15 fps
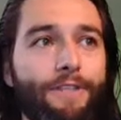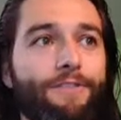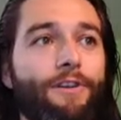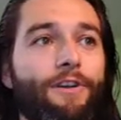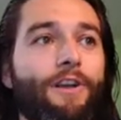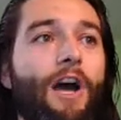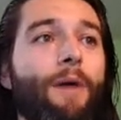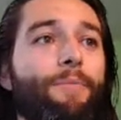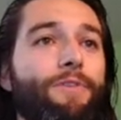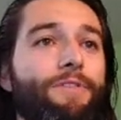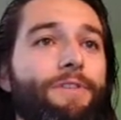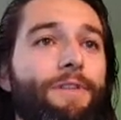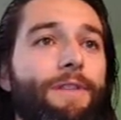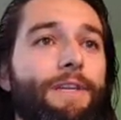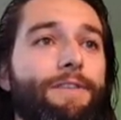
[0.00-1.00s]
and start
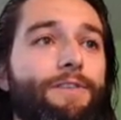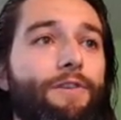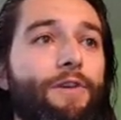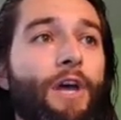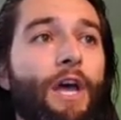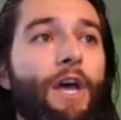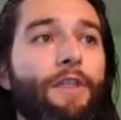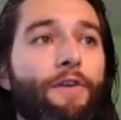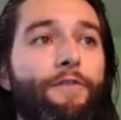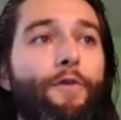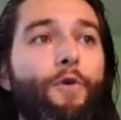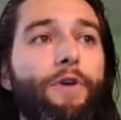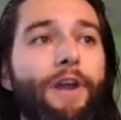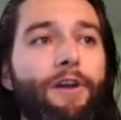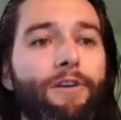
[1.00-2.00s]
accomplishing these. So the
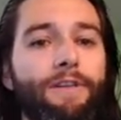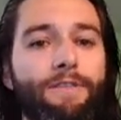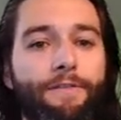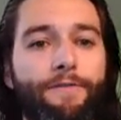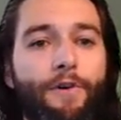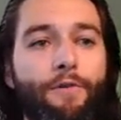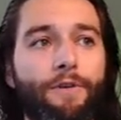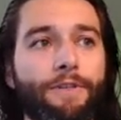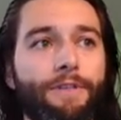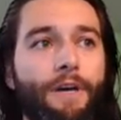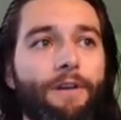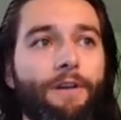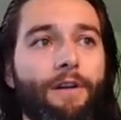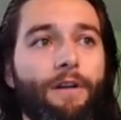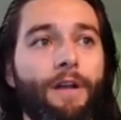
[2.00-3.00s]
4 areas to focus
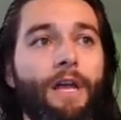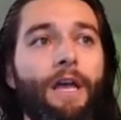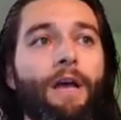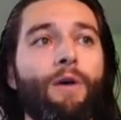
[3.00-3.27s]
on are,